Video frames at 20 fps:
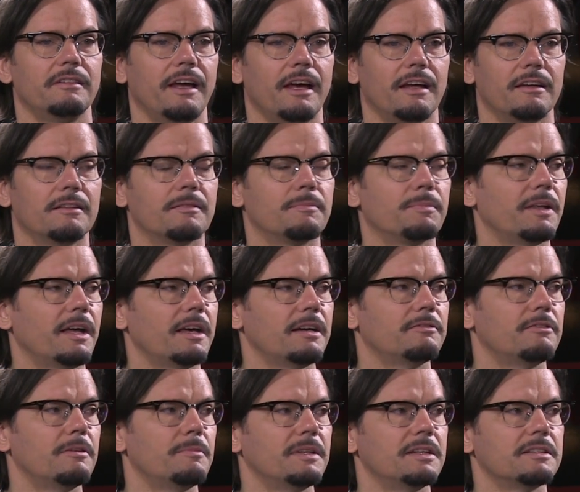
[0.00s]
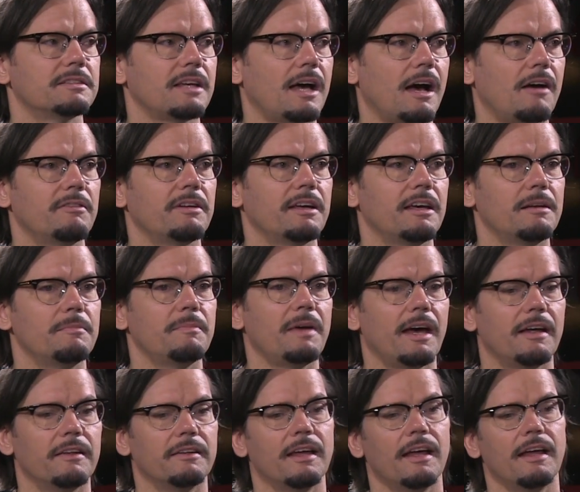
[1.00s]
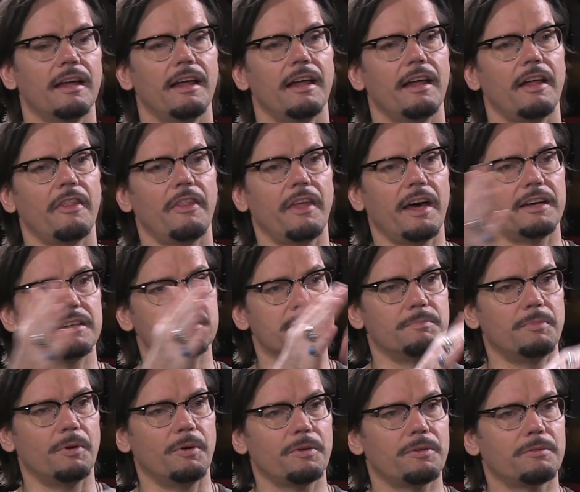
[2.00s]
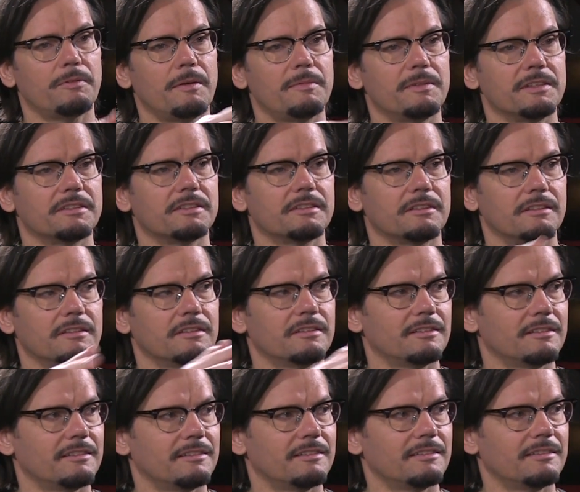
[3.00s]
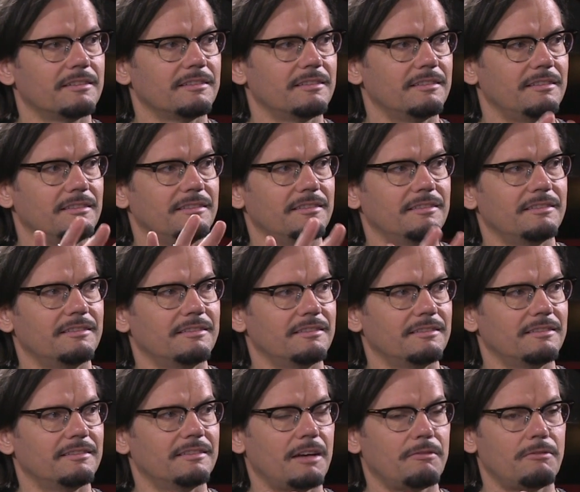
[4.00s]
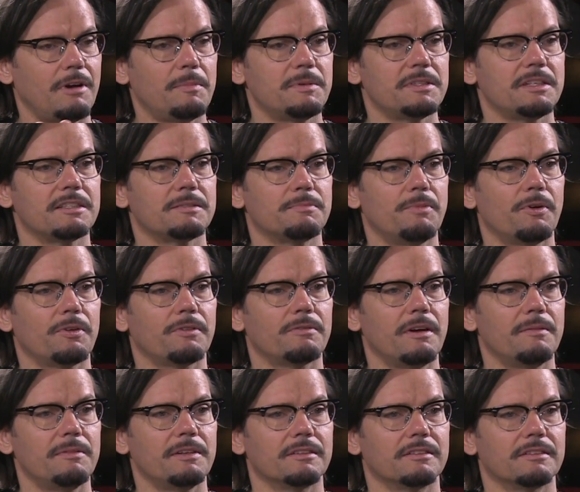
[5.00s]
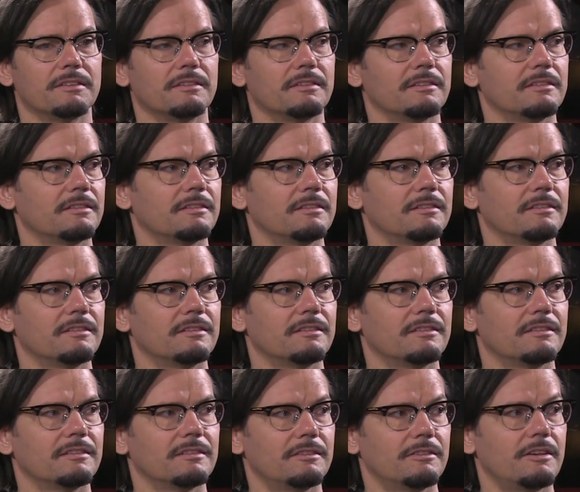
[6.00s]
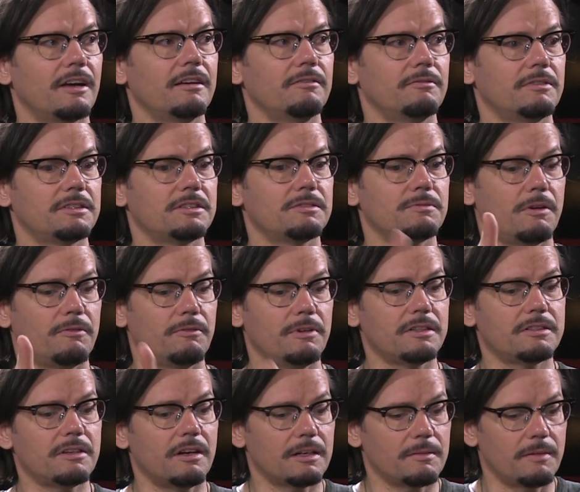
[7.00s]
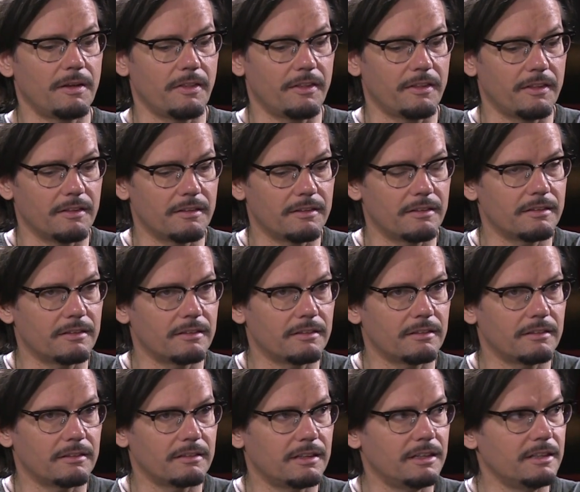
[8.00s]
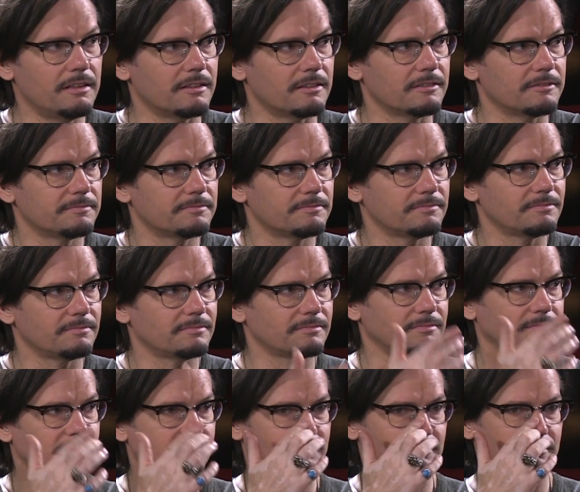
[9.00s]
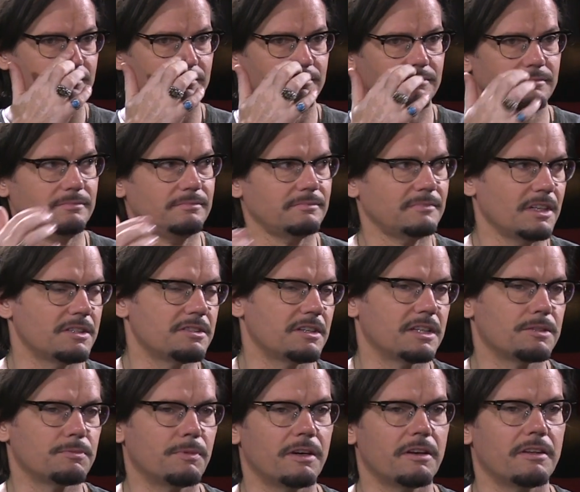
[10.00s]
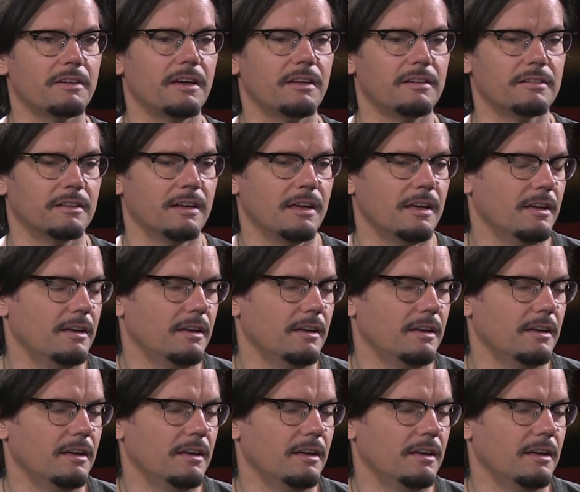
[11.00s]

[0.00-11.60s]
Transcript: And the plight of women is how to get a man that is both ribbons, that represents both ribbons. Right? Which is what we're talking about here. She gets one or the other.